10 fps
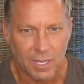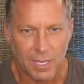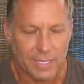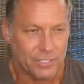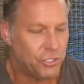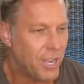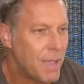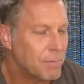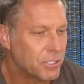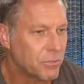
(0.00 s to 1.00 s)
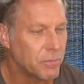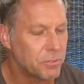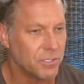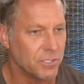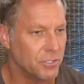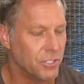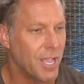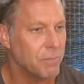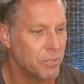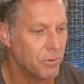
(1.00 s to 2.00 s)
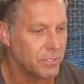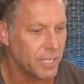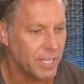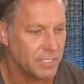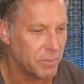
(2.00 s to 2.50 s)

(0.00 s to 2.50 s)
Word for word: uh, job descriptions and job duties that has